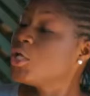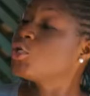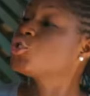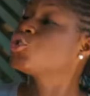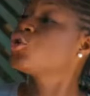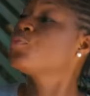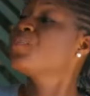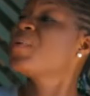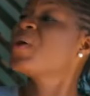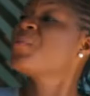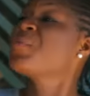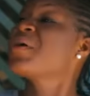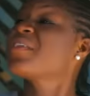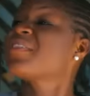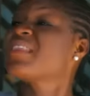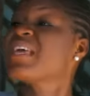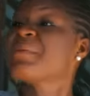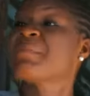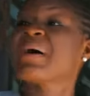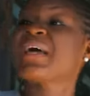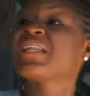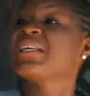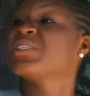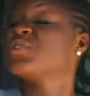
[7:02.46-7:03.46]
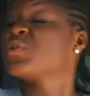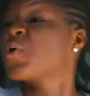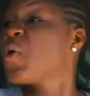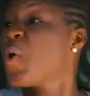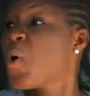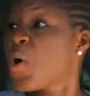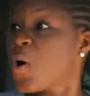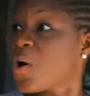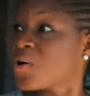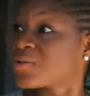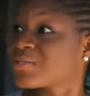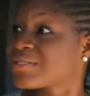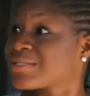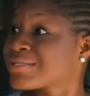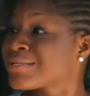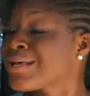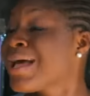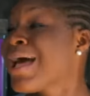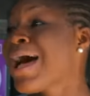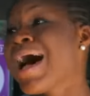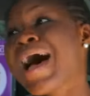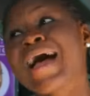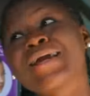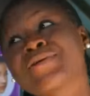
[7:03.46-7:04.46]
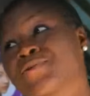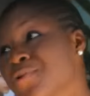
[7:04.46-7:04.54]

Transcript: He should be with him and his cohorts. I